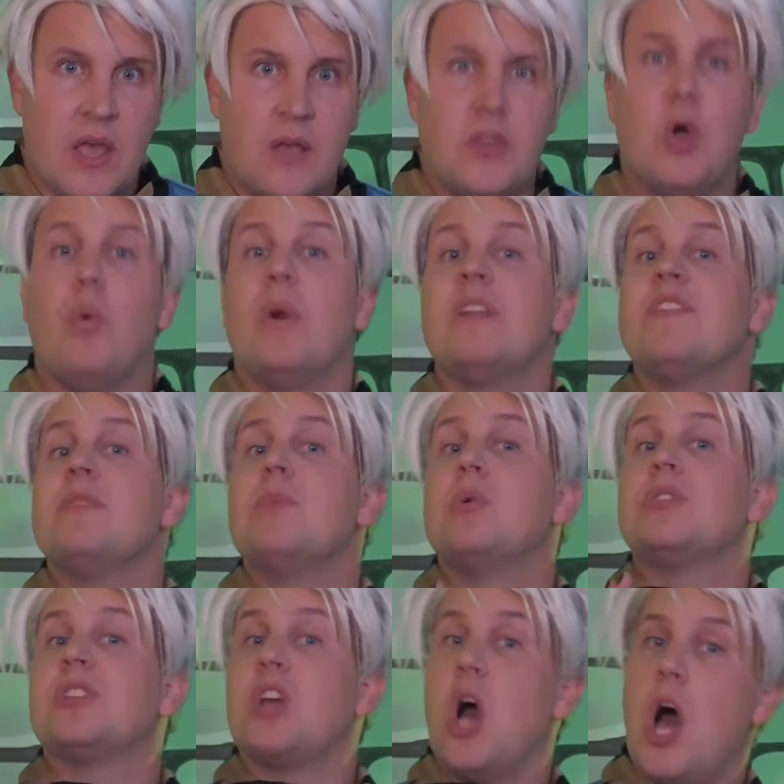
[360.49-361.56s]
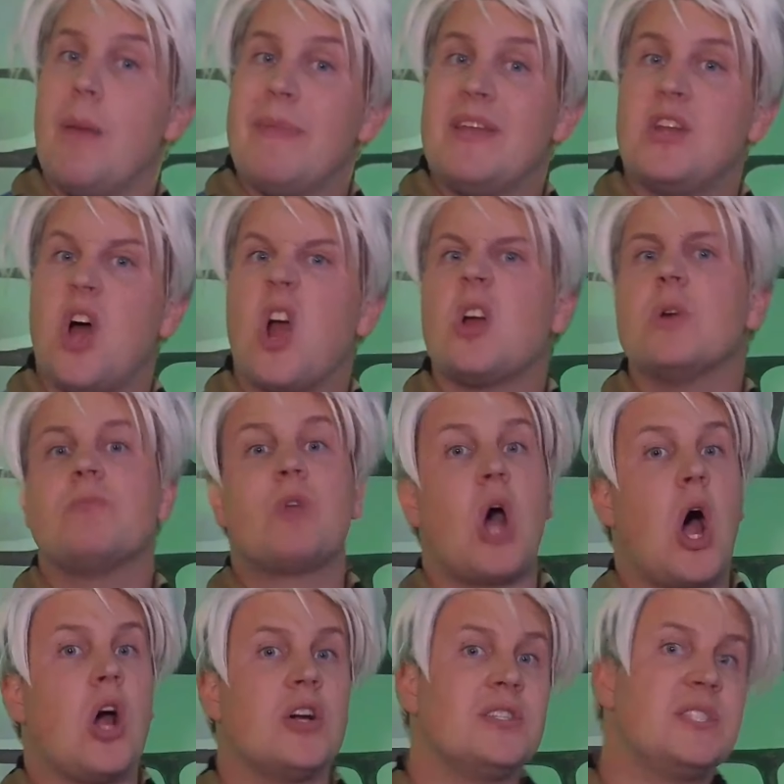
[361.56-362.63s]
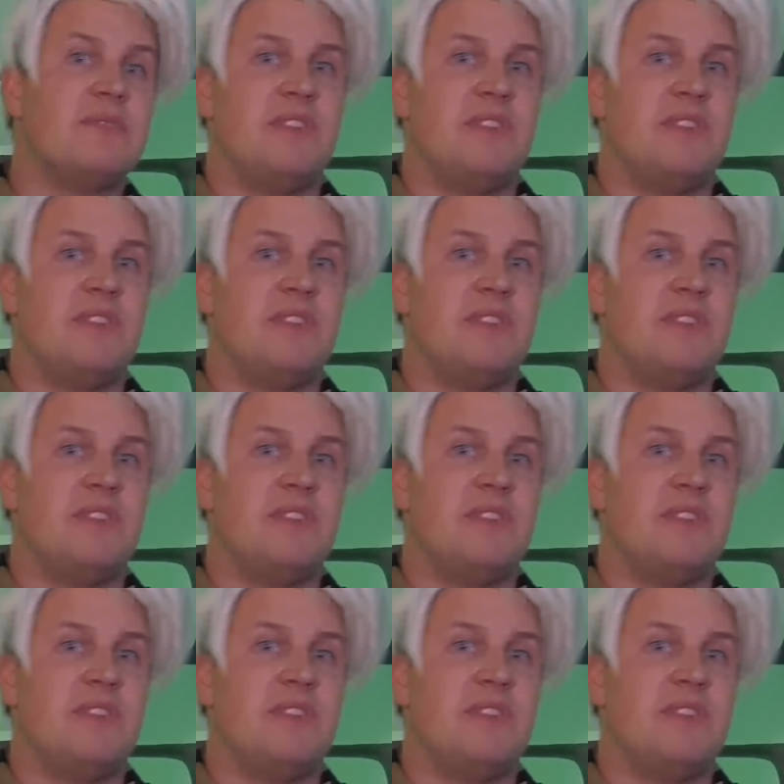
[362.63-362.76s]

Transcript: though one of the most common are cards of